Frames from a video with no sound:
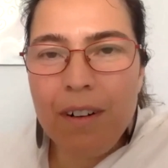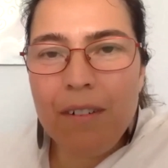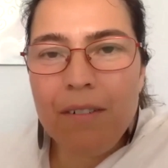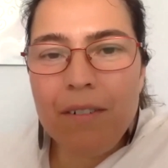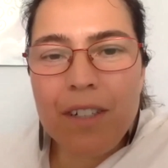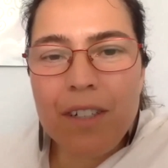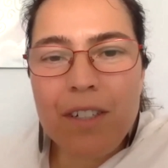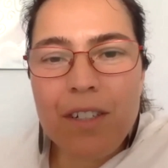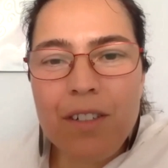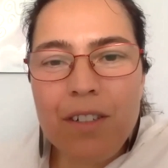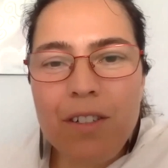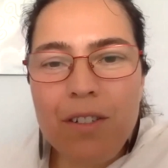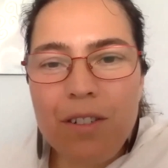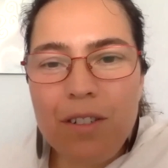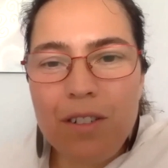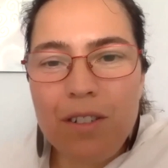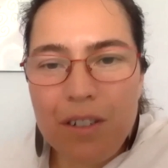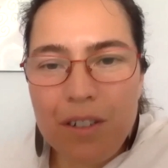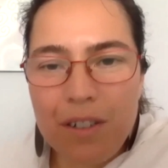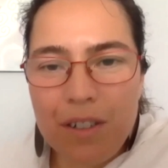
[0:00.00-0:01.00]
what you do
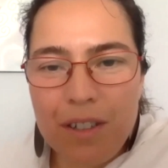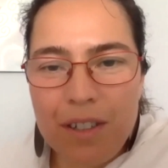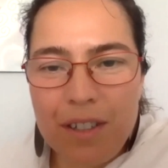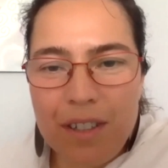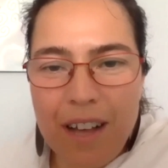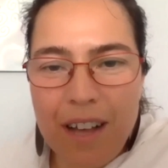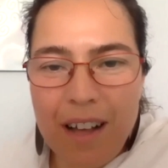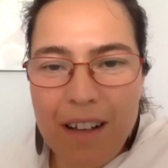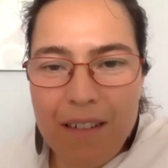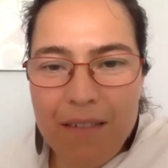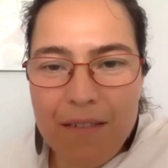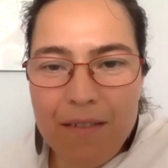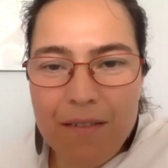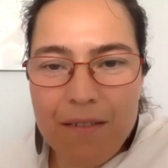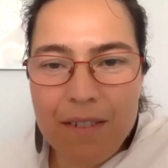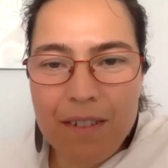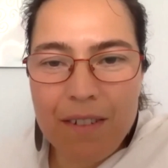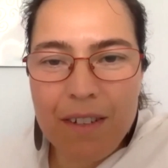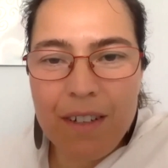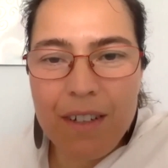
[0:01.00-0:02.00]
to yourself,
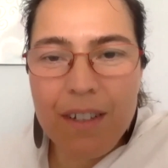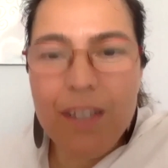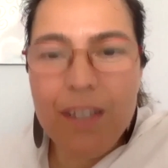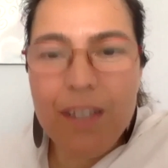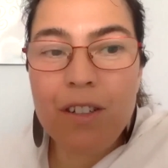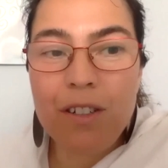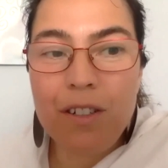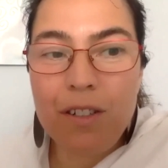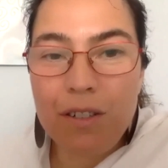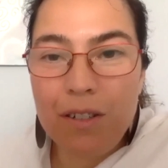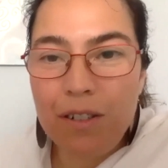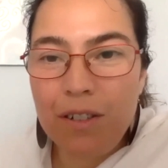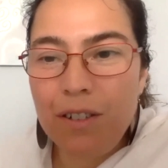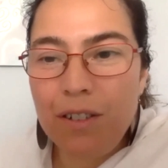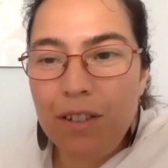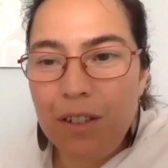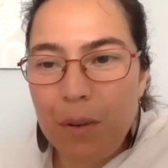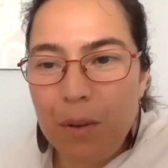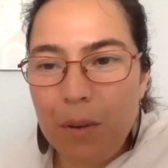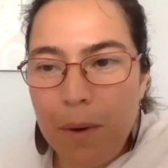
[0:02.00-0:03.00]
you do
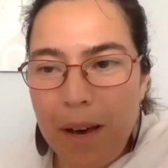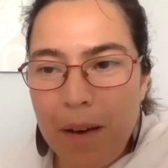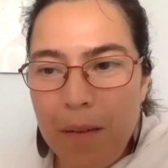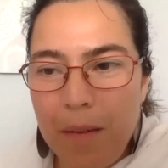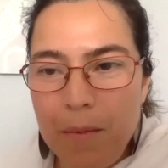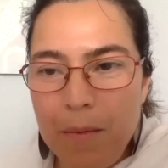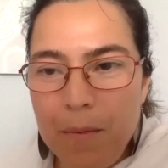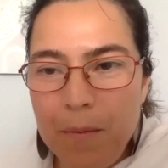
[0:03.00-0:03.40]
to the web.